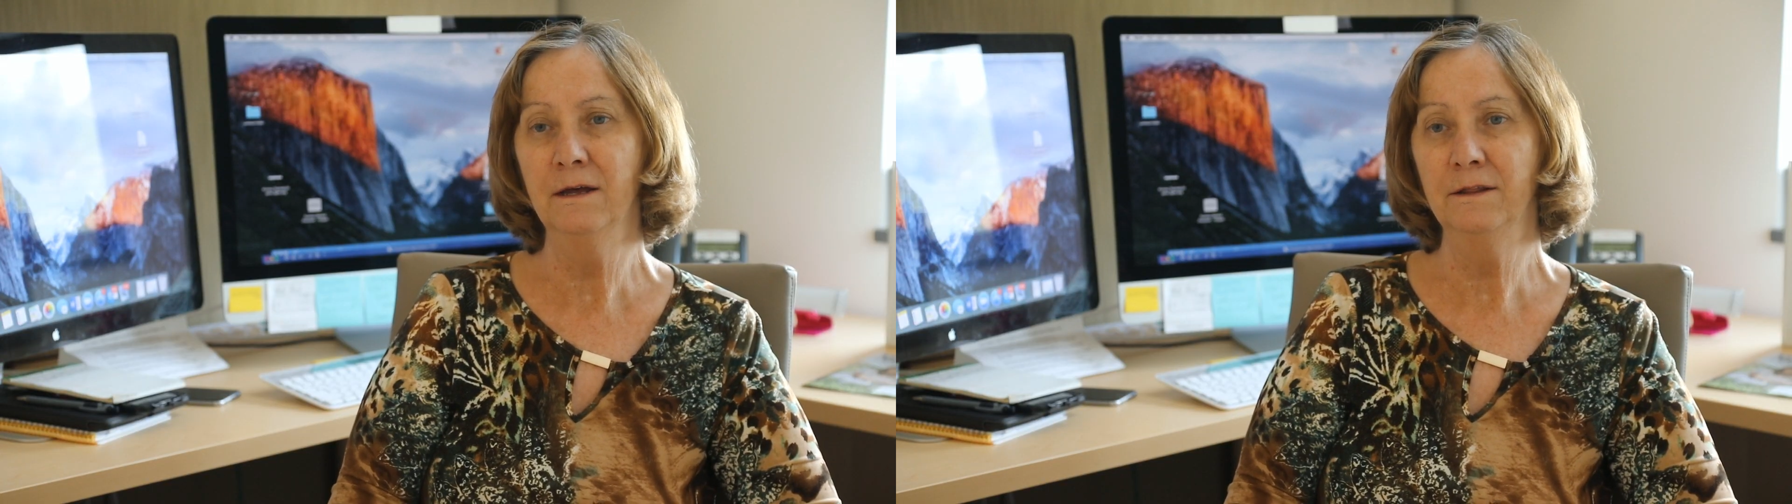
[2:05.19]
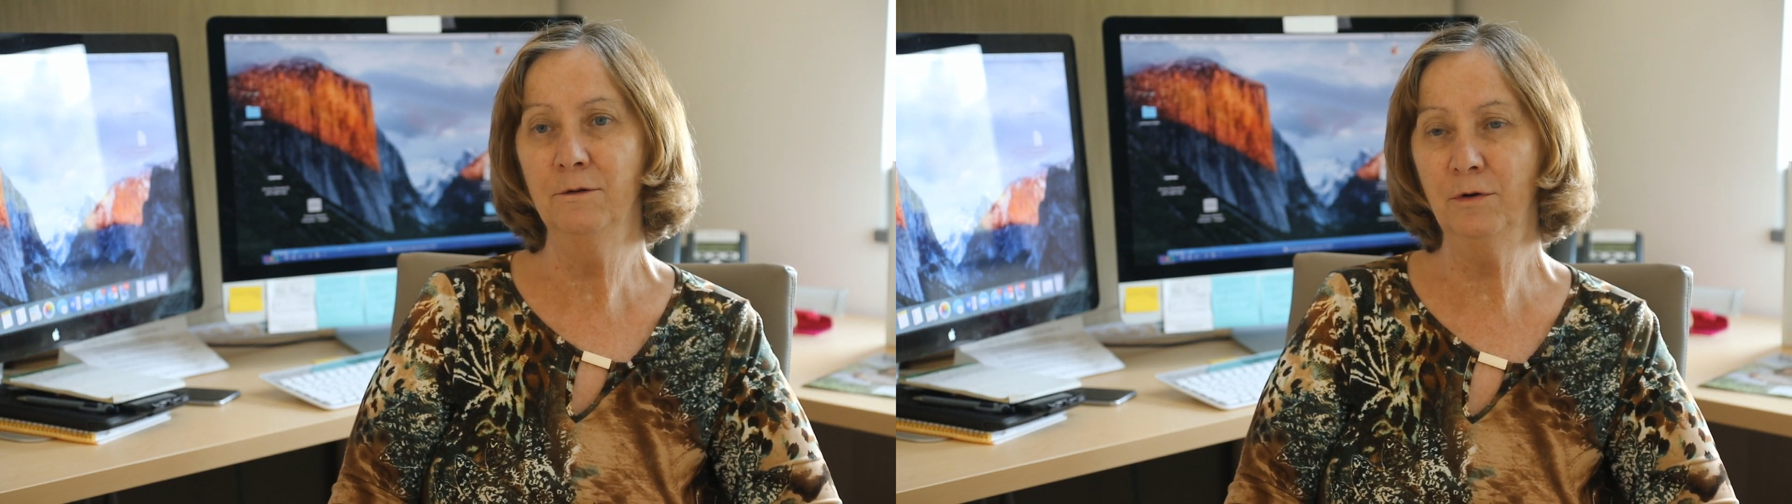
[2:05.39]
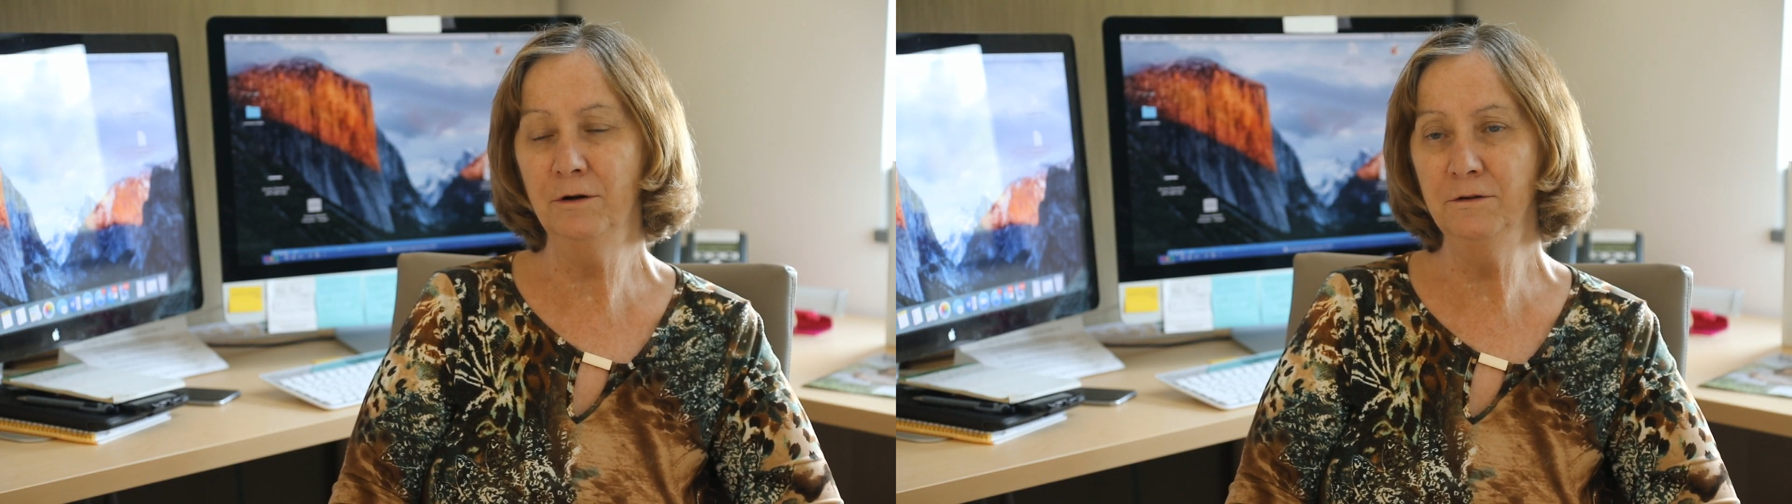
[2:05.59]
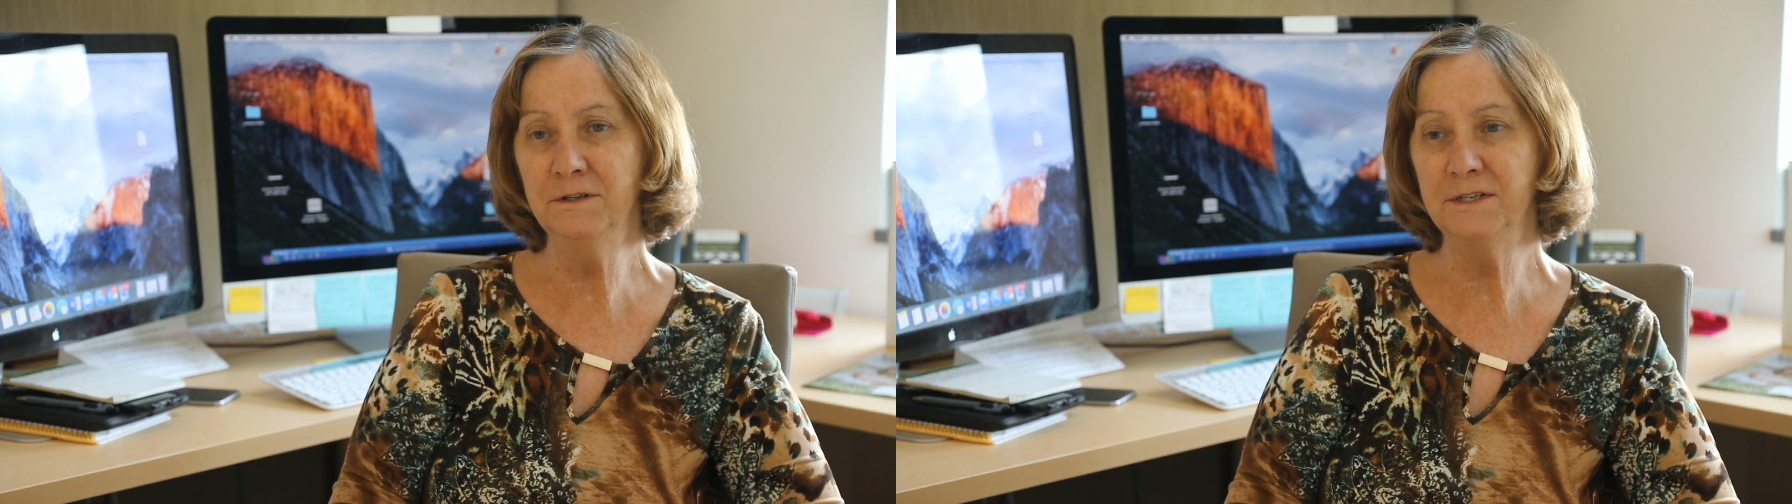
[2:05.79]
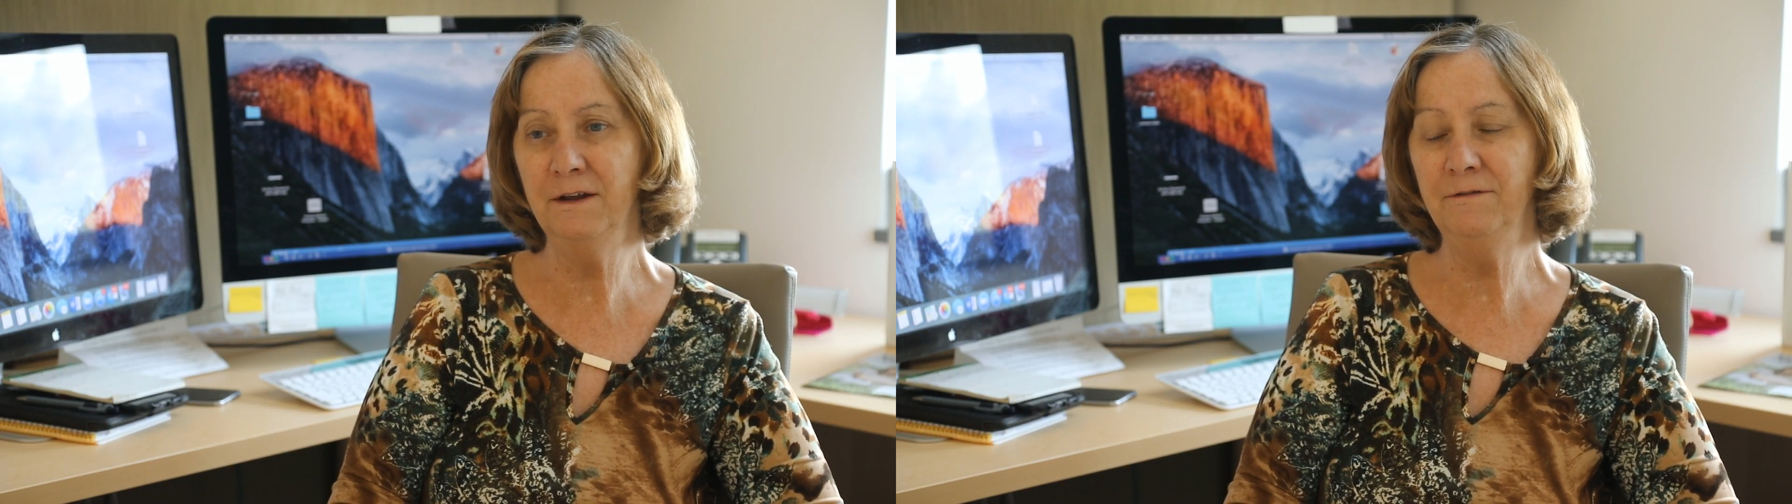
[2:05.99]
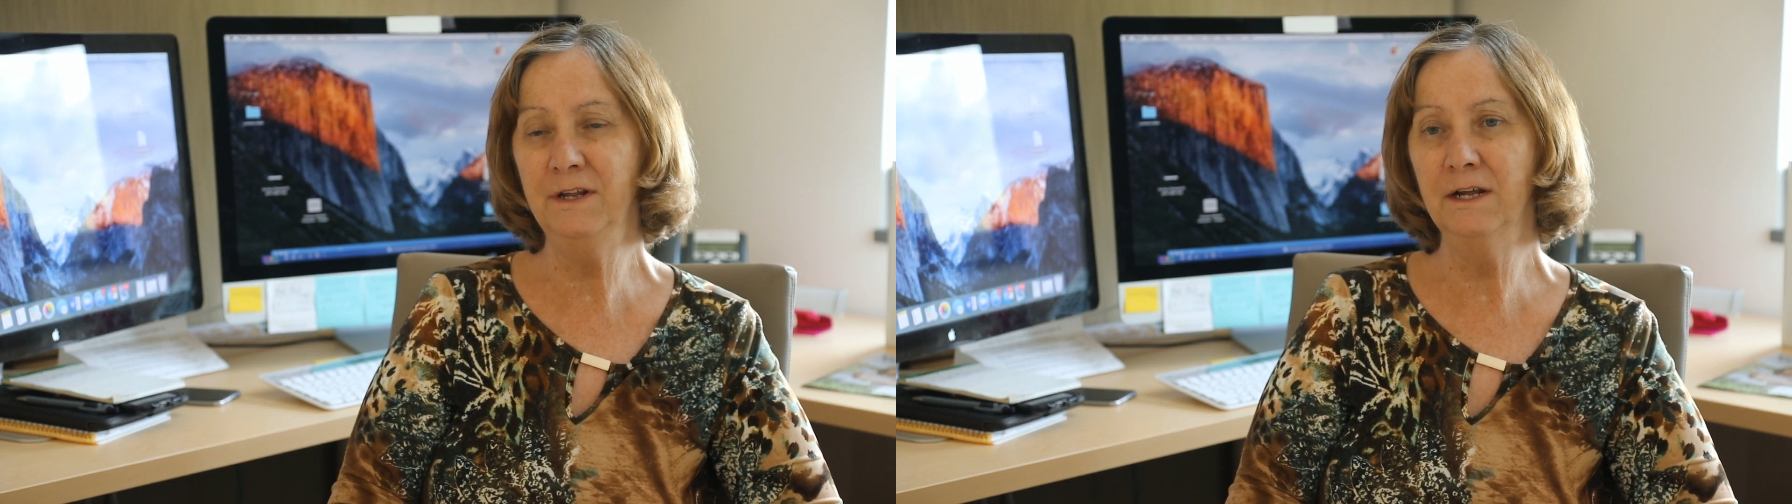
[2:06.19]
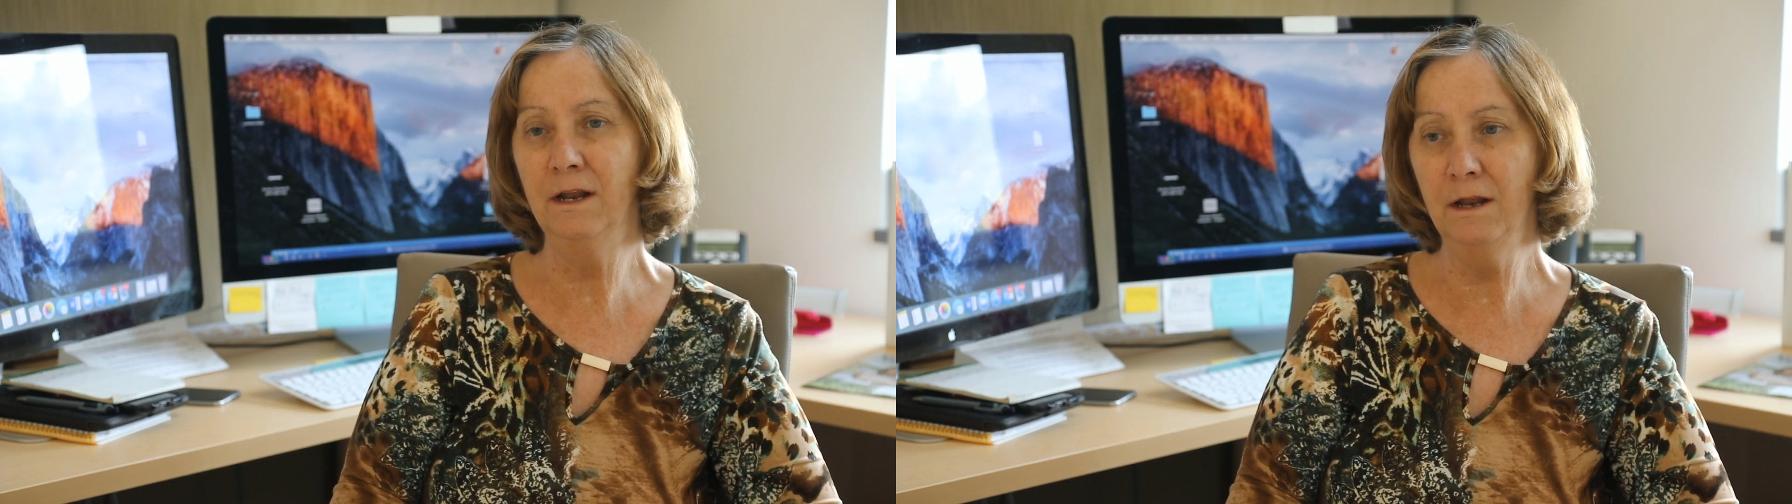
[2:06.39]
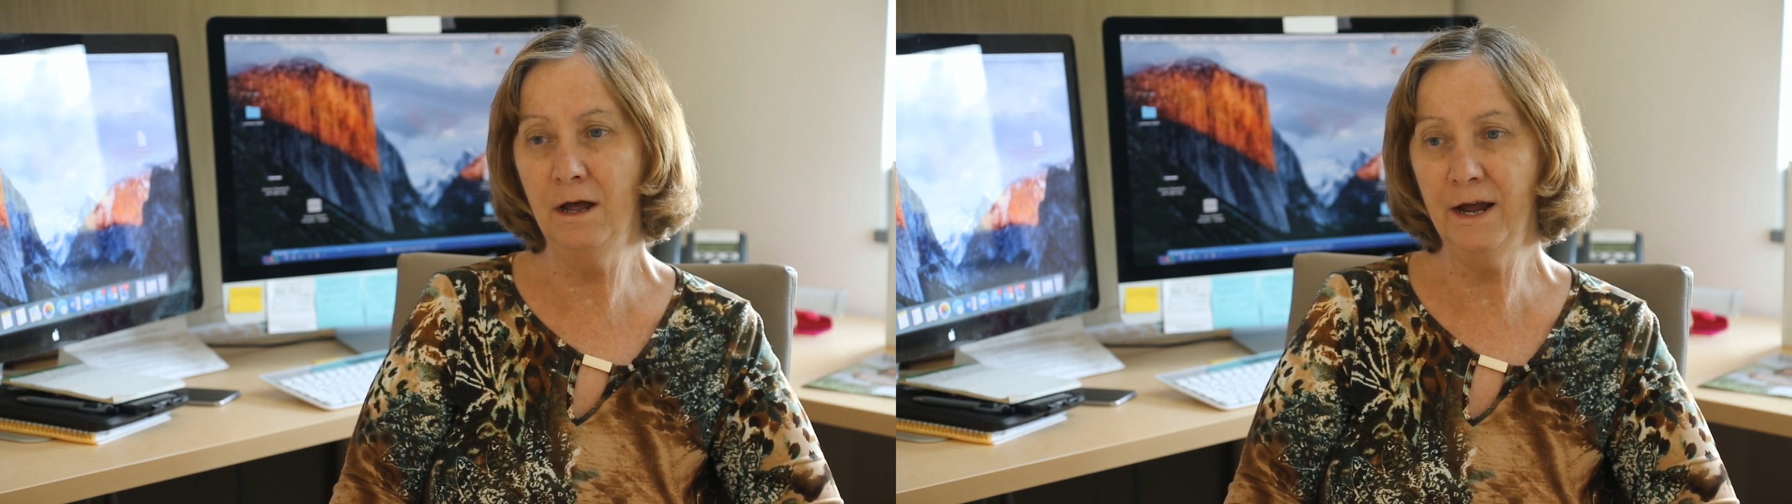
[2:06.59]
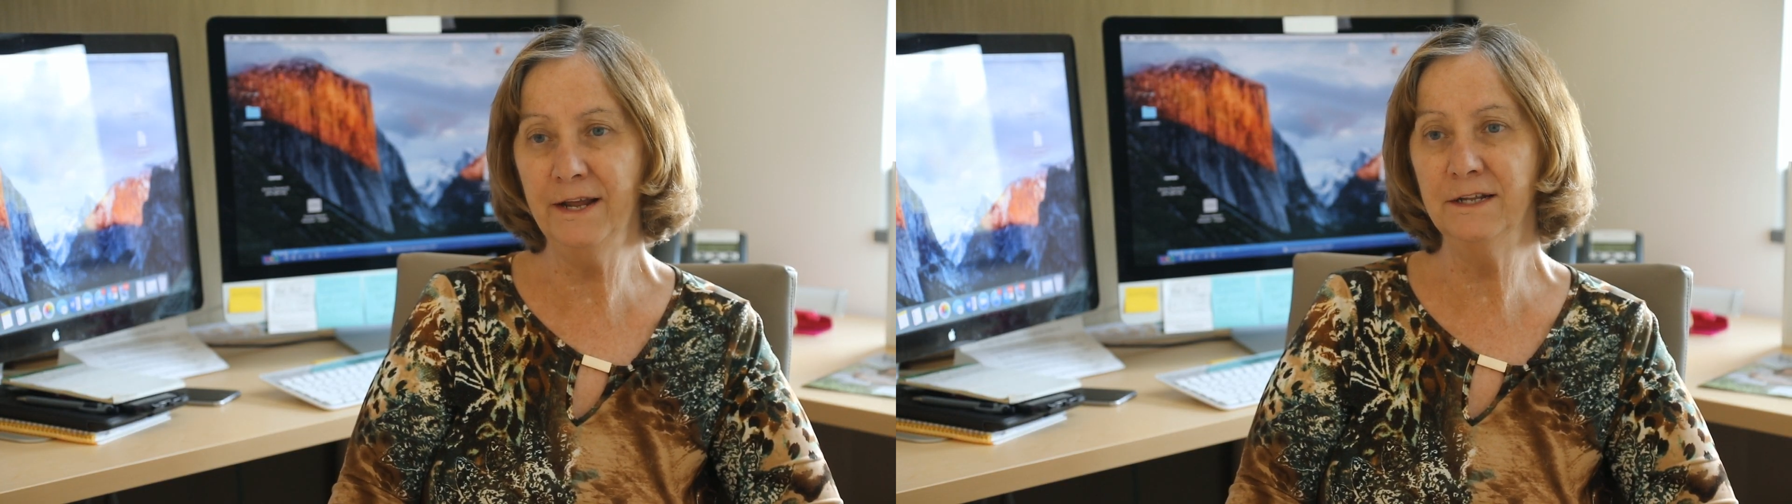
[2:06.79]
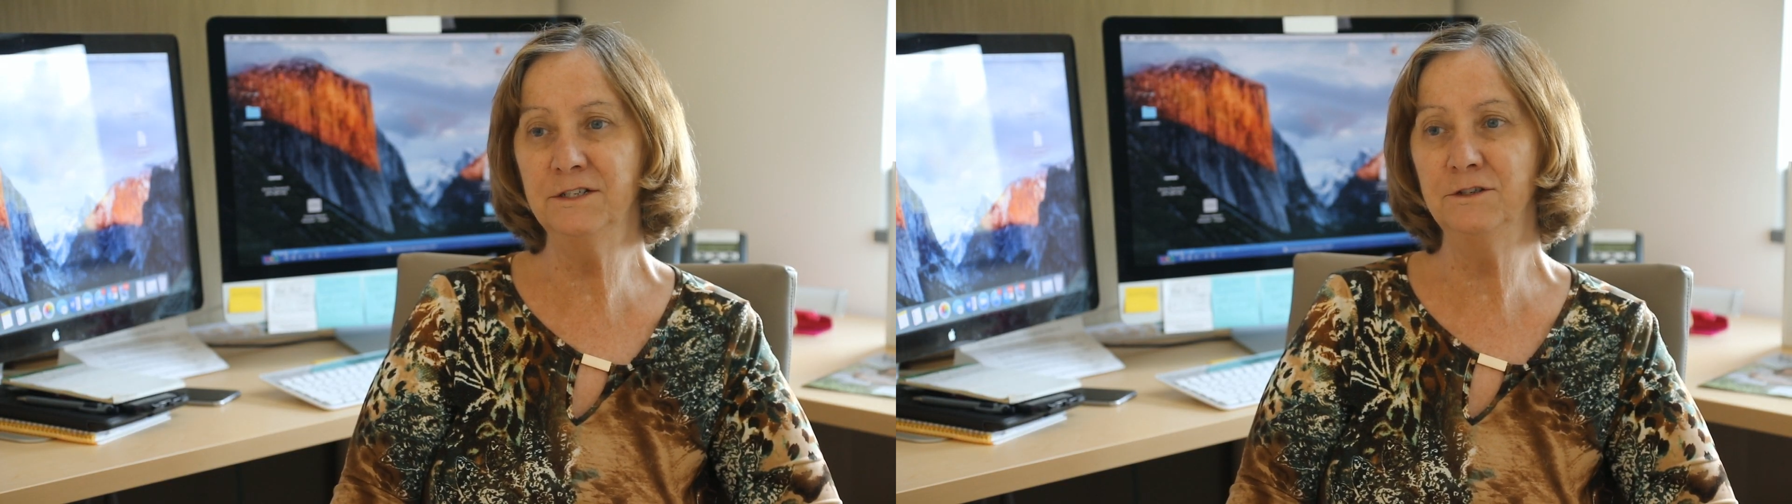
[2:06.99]
the Produce Safety
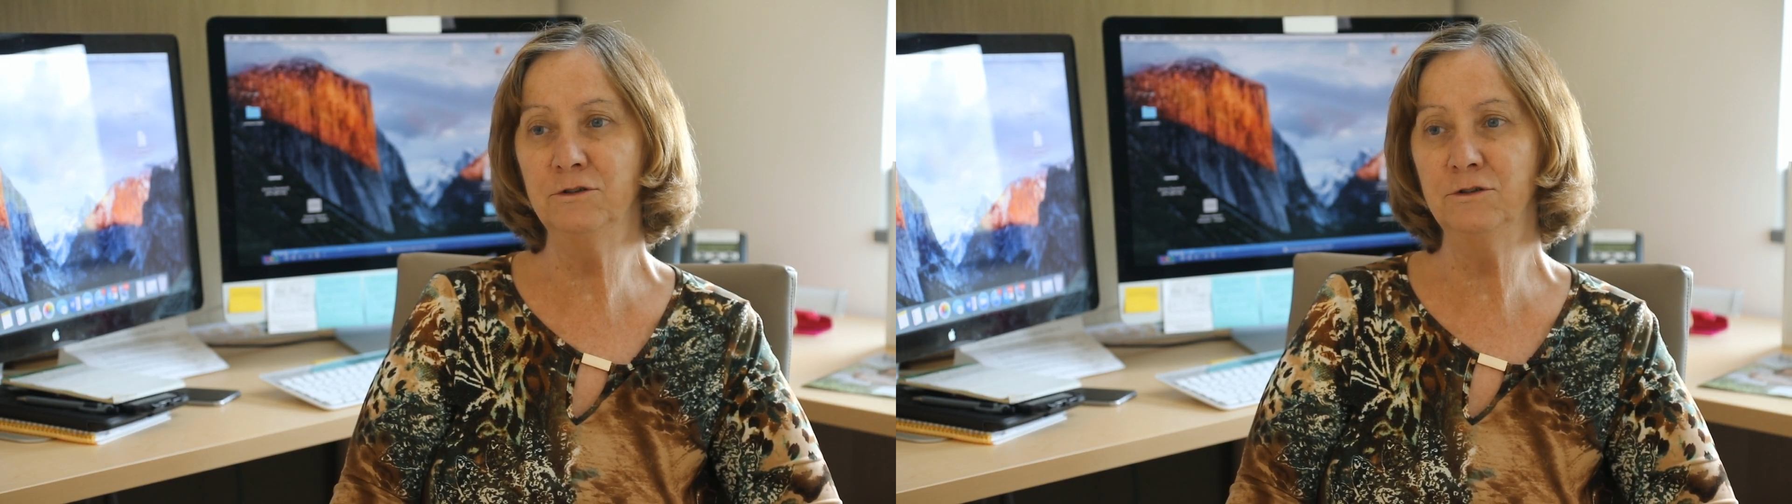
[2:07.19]
Alliance